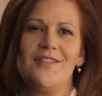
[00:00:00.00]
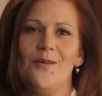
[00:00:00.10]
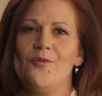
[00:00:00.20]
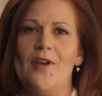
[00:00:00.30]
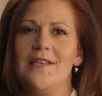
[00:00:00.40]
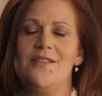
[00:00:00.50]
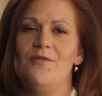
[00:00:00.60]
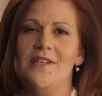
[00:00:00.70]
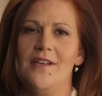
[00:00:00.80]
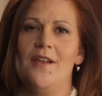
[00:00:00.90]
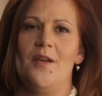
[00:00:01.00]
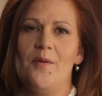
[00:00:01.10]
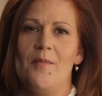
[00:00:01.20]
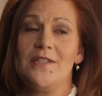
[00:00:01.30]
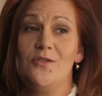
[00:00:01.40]
For some crazy reason,
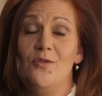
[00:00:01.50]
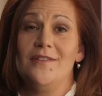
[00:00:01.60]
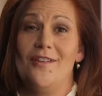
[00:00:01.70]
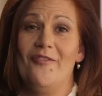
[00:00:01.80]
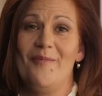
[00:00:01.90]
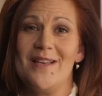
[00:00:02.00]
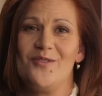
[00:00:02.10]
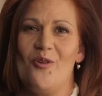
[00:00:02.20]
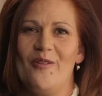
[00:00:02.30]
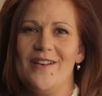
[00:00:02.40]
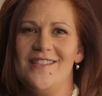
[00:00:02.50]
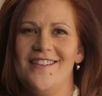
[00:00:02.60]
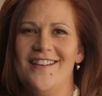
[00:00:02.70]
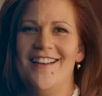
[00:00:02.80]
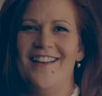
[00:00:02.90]
my students love my stories.